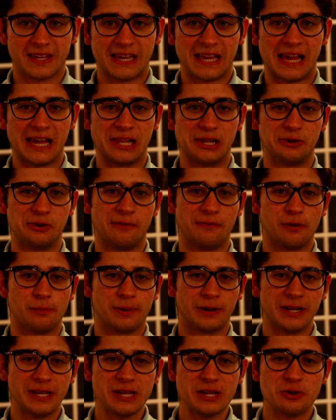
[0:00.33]
Hello
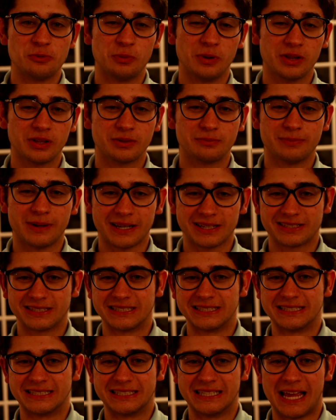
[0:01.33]
everybody, welcome back
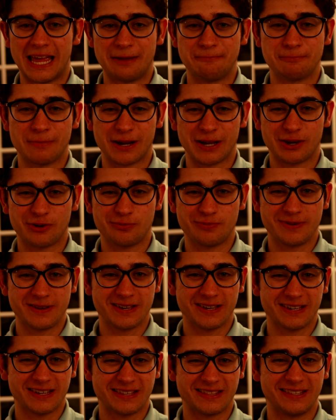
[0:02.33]
to
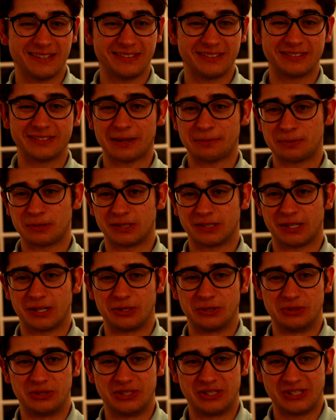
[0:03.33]
Endmyopia. This is
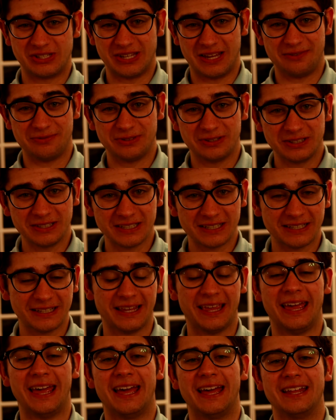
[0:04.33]
episode 7
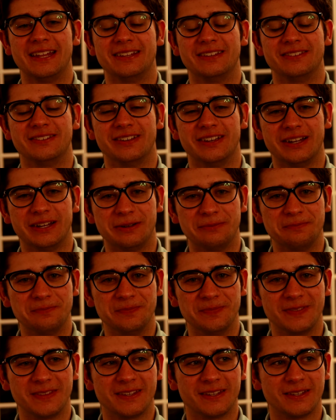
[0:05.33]
and
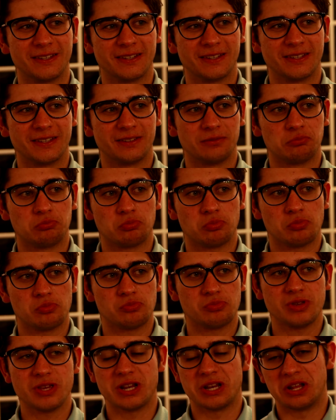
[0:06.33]

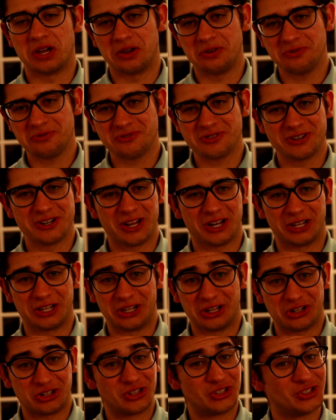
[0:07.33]
not a
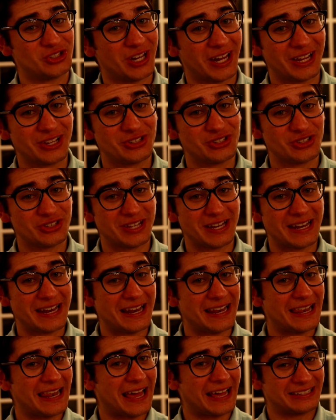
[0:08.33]
lot can change in the
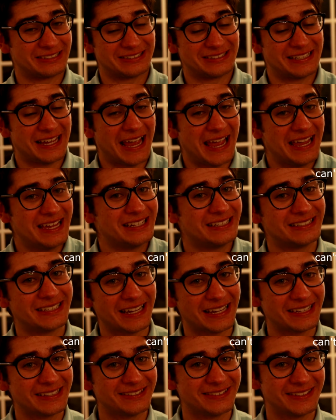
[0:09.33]
last 8
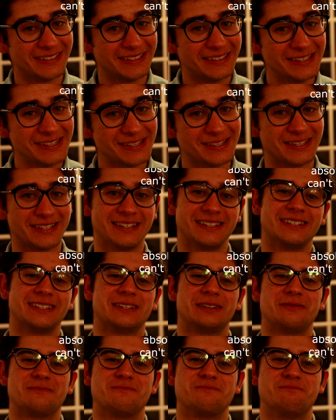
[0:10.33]
days either,
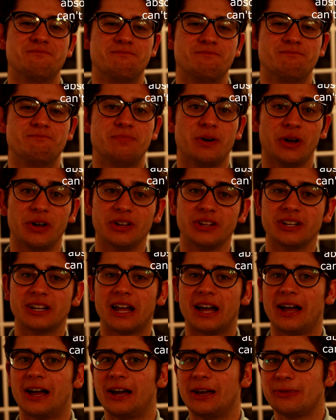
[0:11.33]

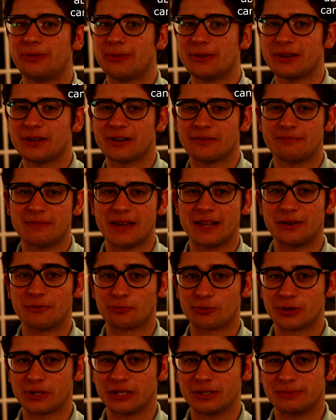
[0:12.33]
but I think I've made a
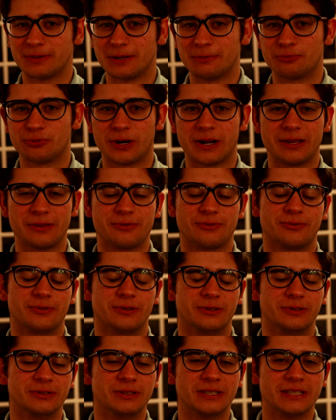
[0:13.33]
really big
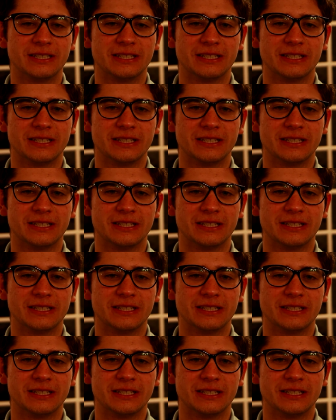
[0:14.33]
breakthrough